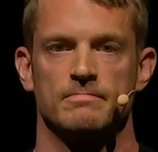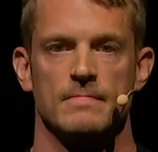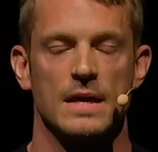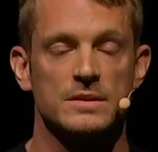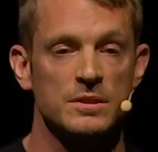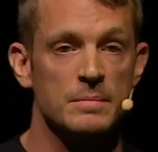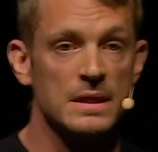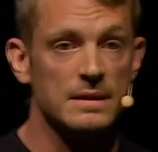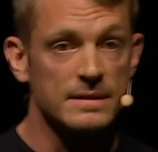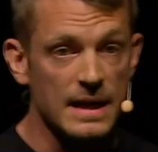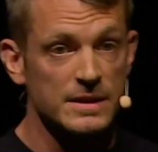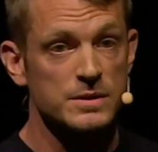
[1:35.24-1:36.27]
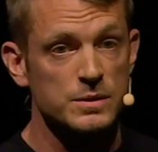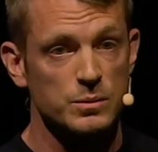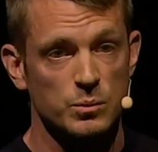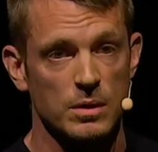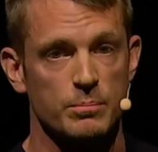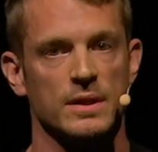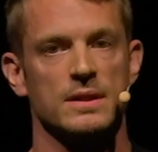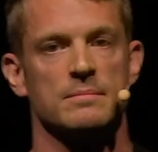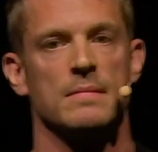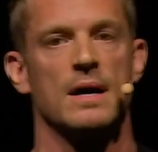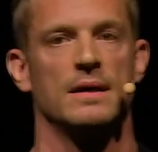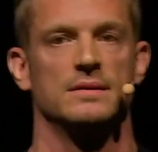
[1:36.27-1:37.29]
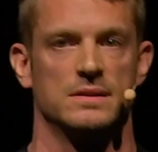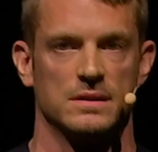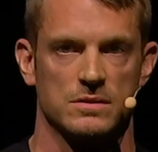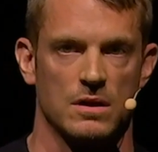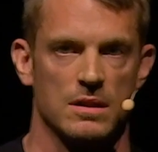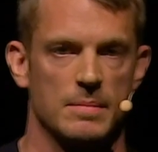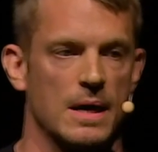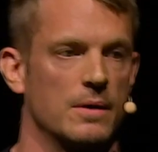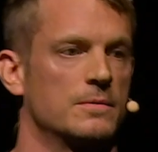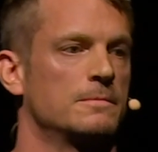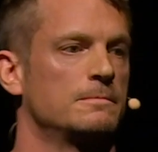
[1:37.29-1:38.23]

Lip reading: And to me, that's what Brilliant Minds is all about.